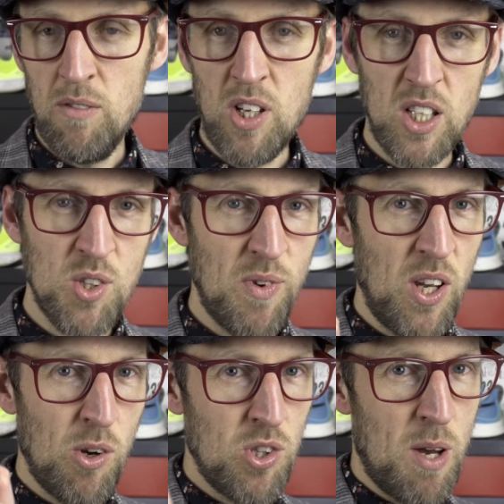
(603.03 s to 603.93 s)
if you give this
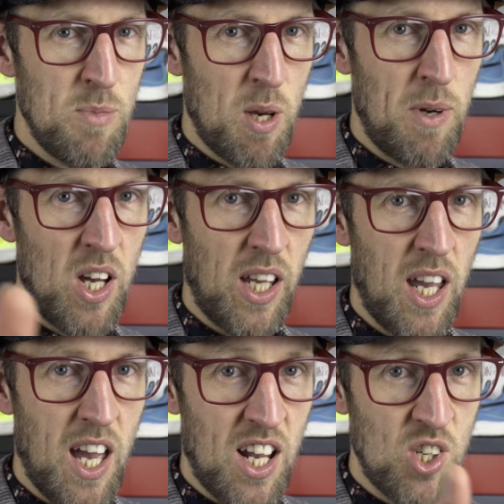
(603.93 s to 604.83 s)
video a thumbs up, like,
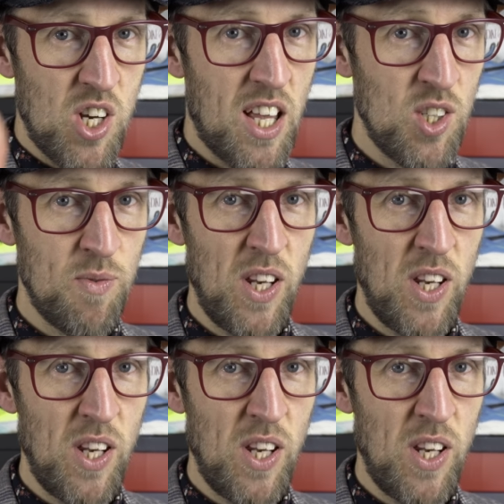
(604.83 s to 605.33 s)
and share this